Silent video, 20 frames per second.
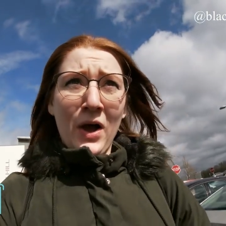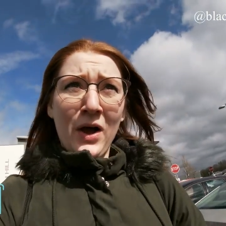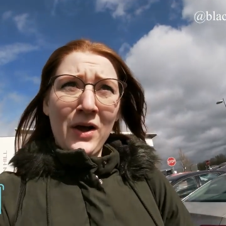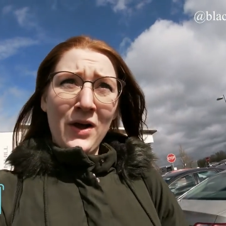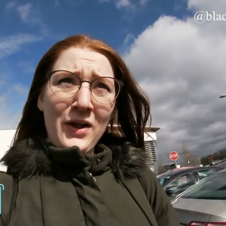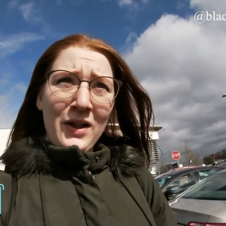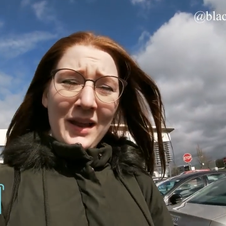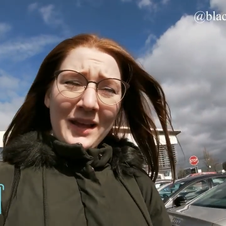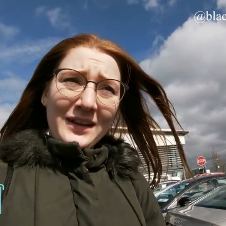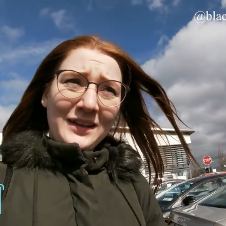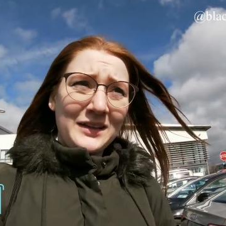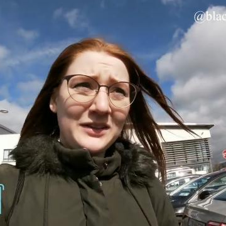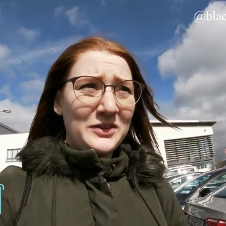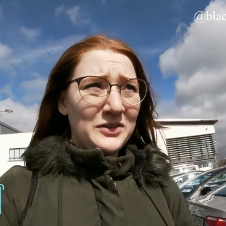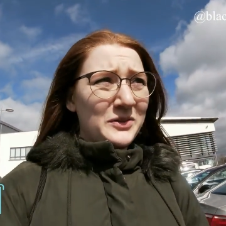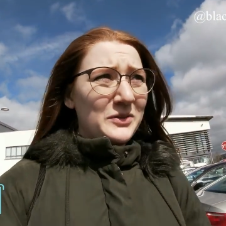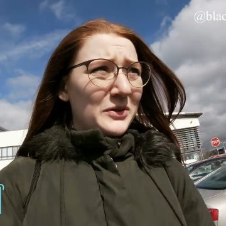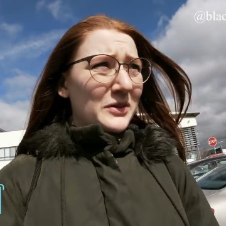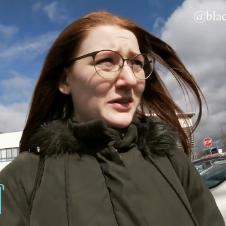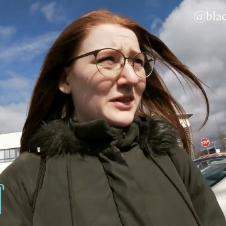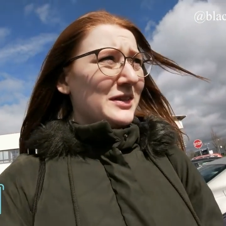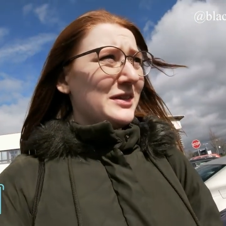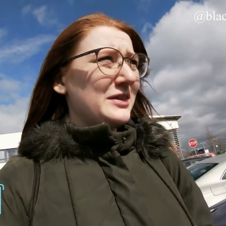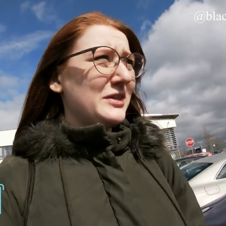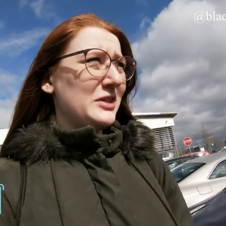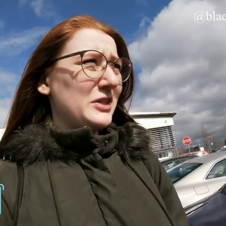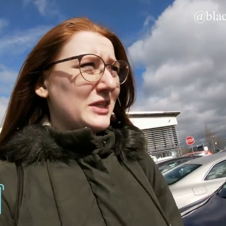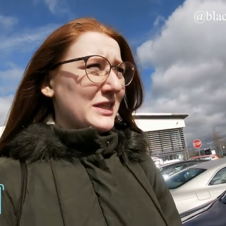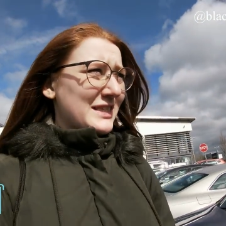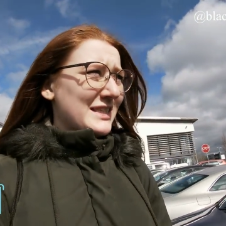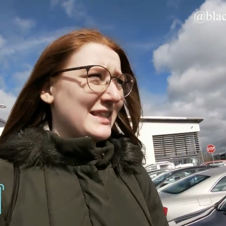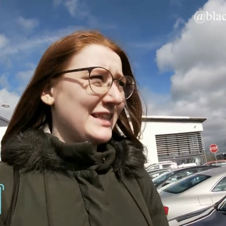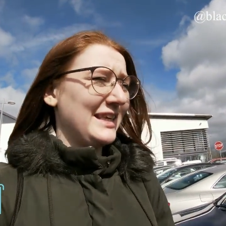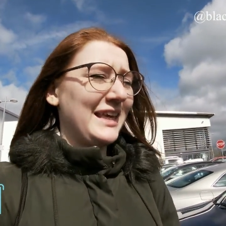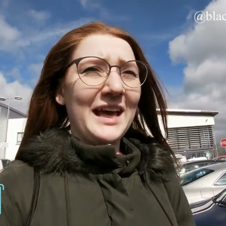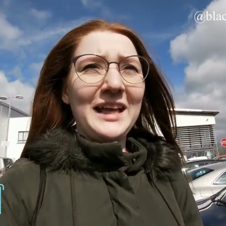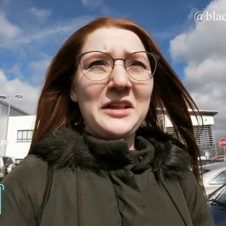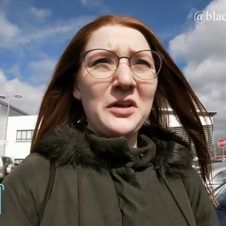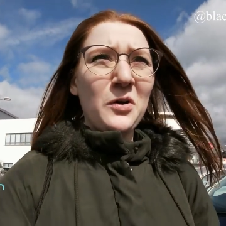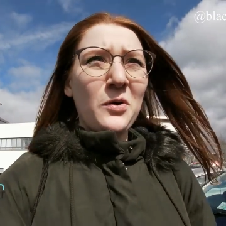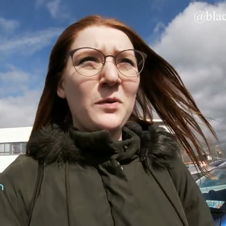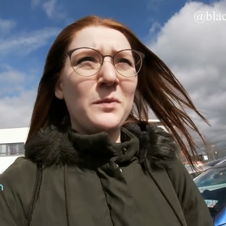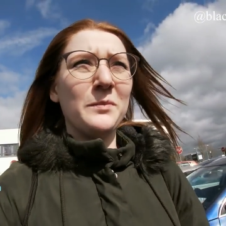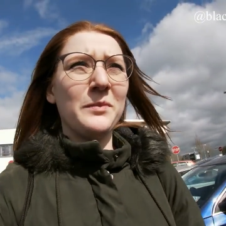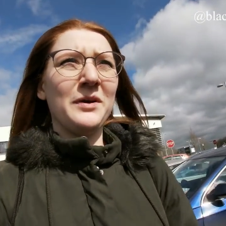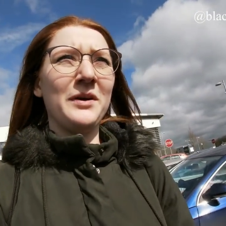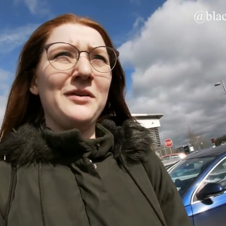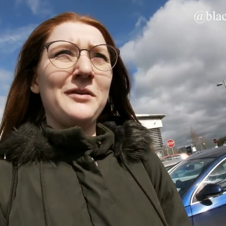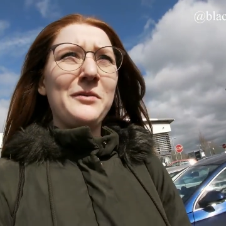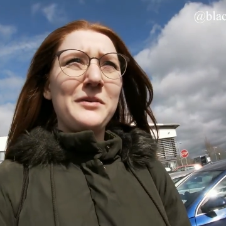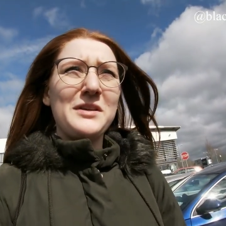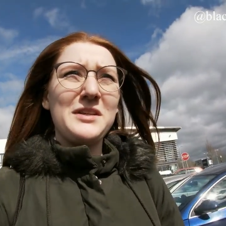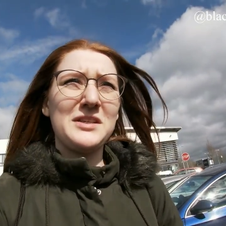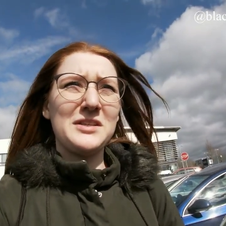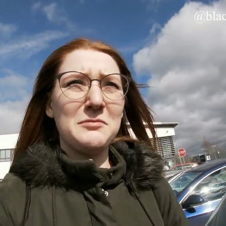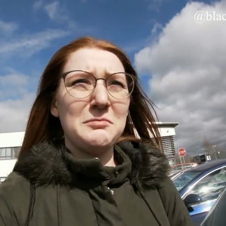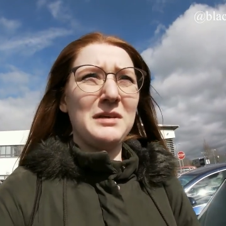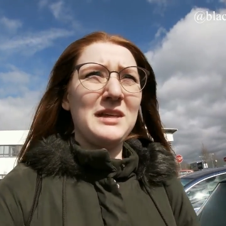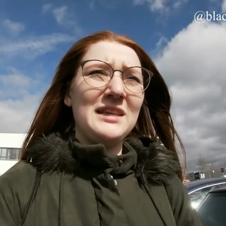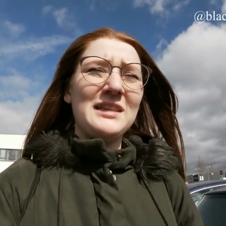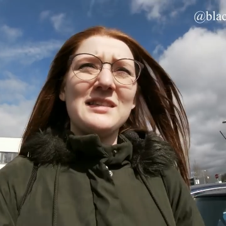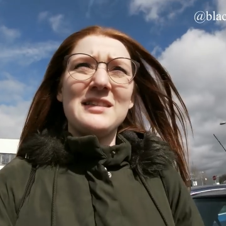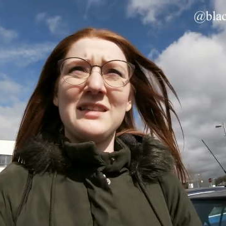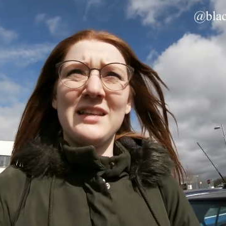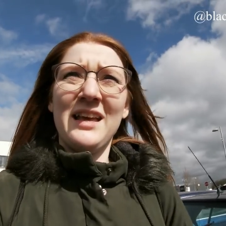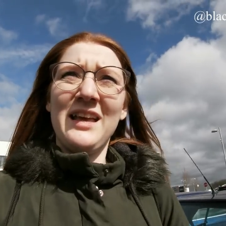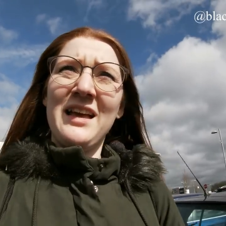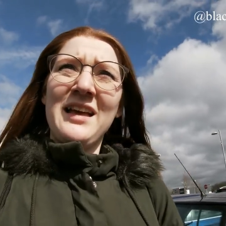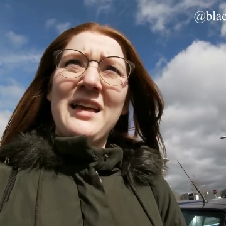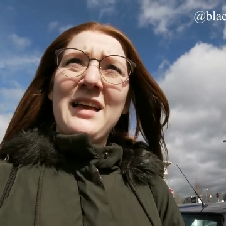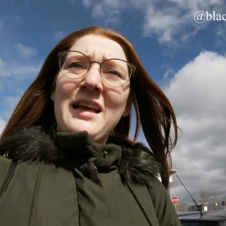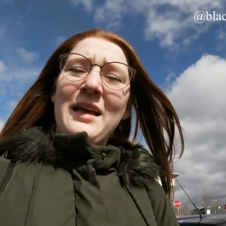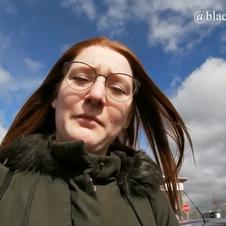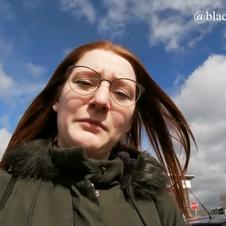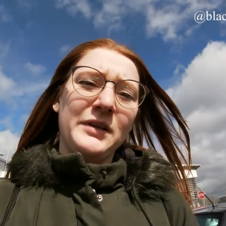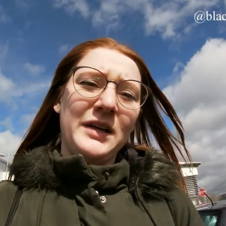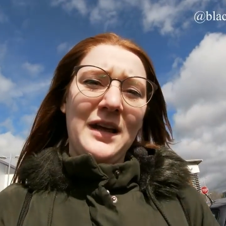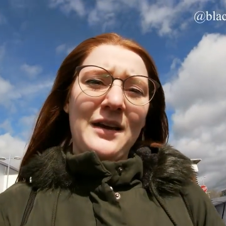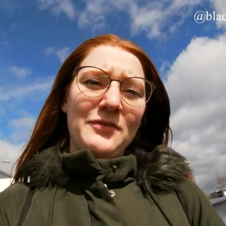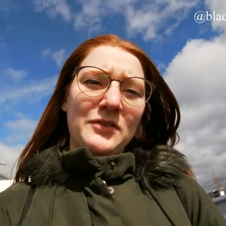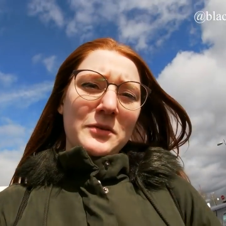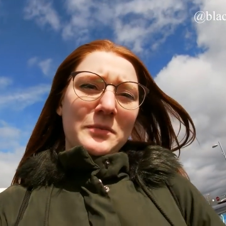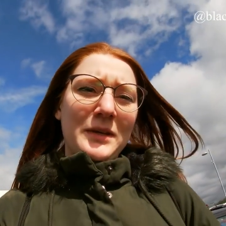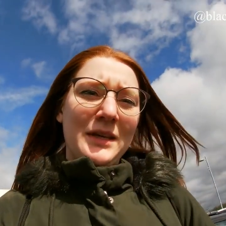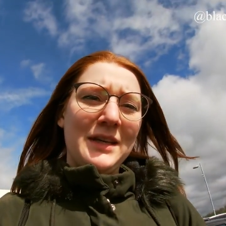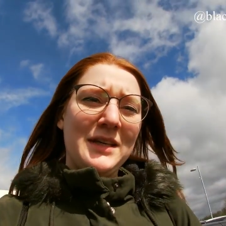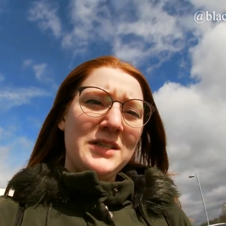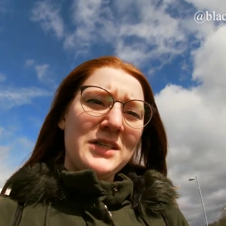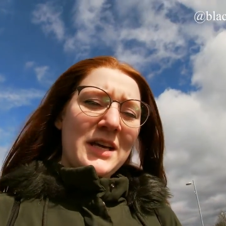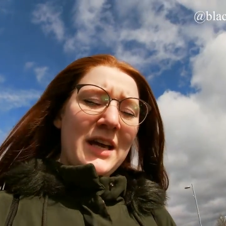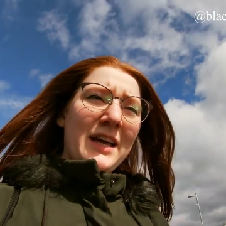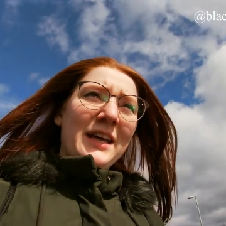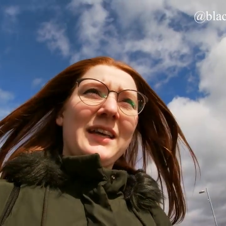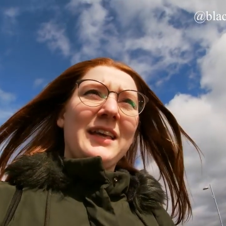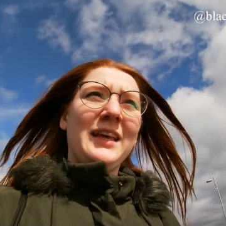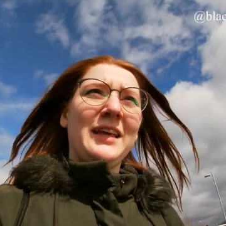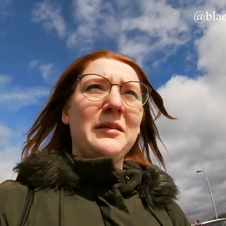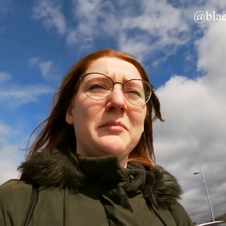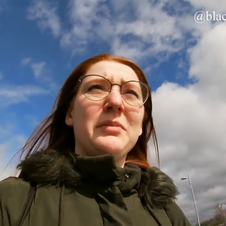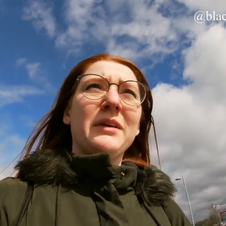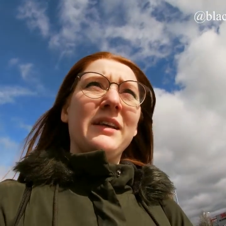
All I need to do is just get home, which means I'm gonna have to be hitchhiking